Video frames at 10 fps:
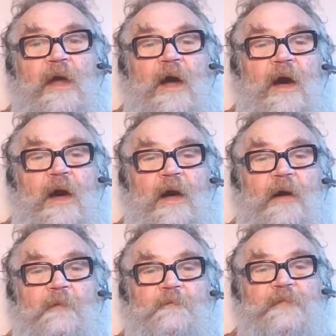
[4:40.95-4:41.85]

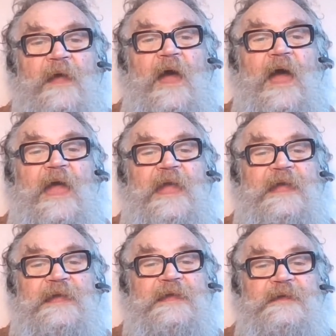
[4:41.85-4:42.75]
um,
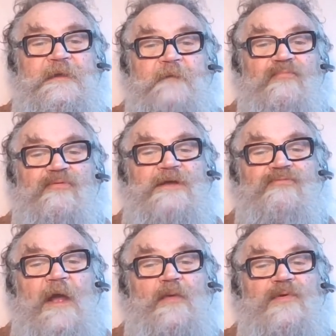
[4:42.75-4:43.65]
a
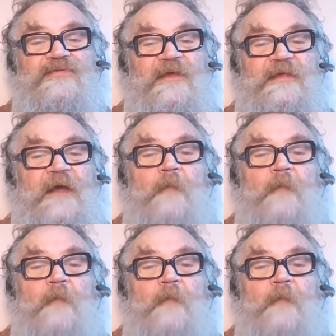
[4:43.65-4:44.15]
prerequisite,